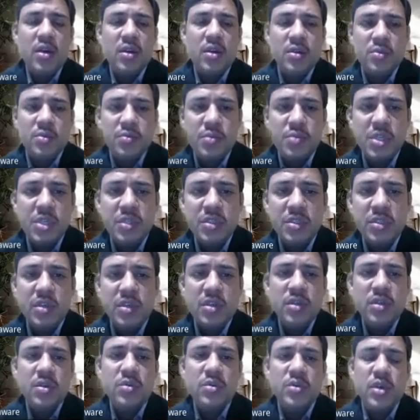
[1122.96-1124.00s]
means
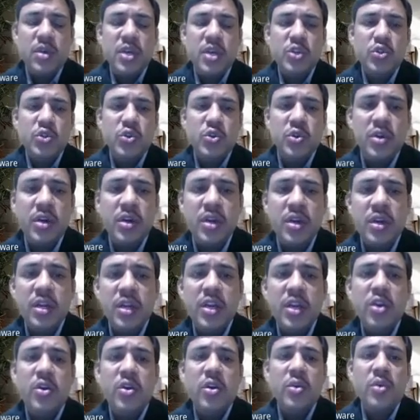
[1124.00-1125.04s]
insurity
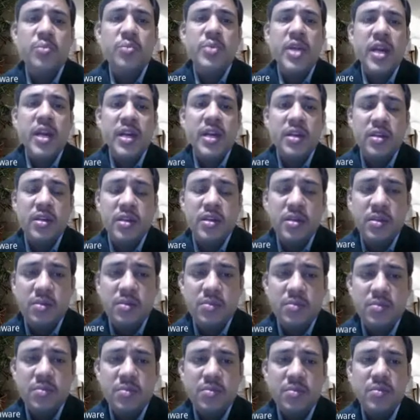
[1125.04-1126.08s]
of that
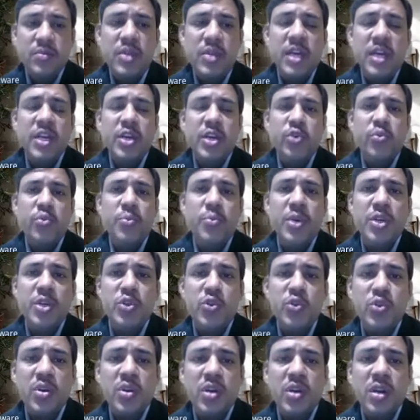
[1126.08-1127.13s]
equipment
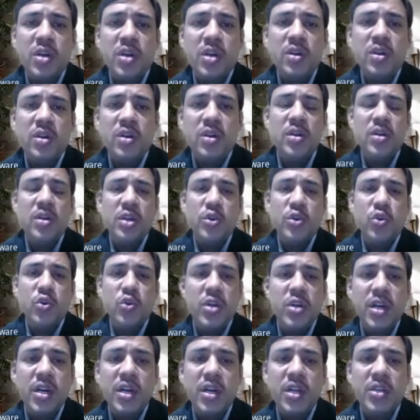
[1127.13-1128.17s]
should run in good
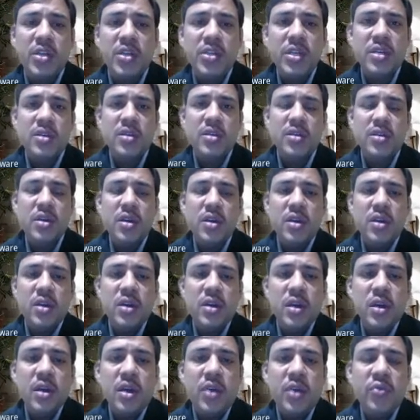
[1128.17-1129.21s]
condition
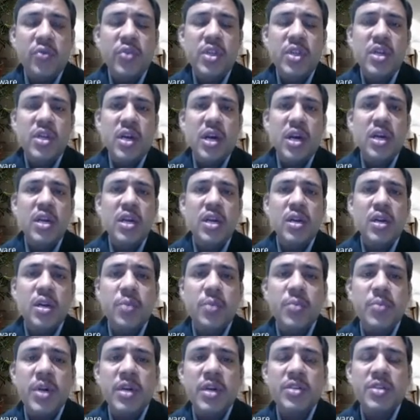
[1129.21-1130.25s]
with
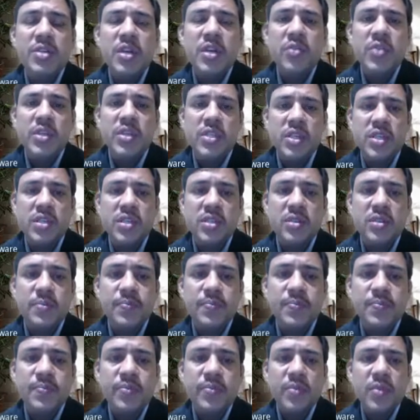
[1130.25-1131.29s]
uninterrupted services.
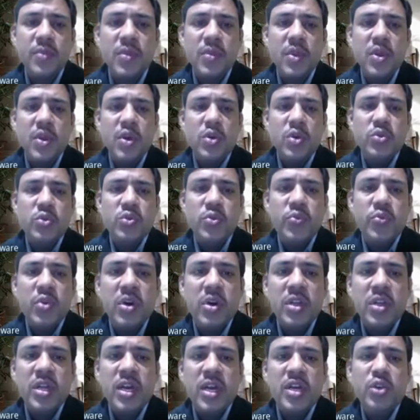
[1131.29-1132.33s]
So for
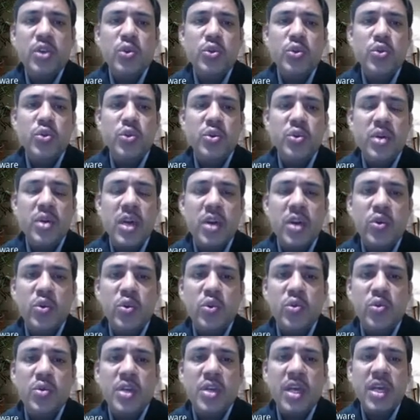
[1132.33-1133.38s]
that, you should have
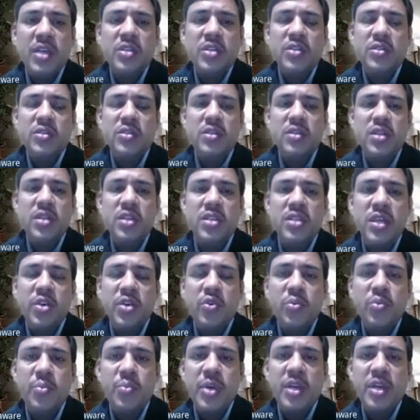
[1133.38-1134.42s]
to test this
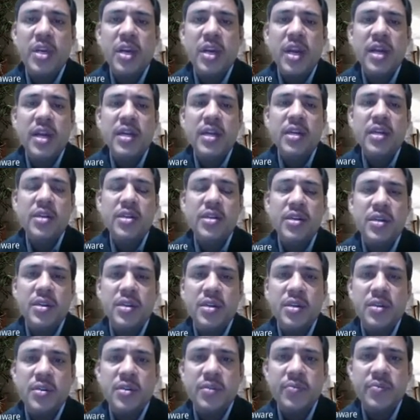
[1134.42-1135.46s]
equipment at
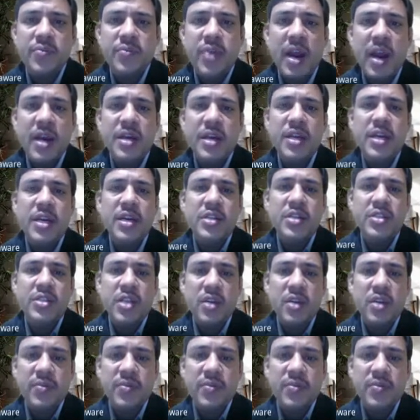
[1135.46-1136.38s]
factory itself.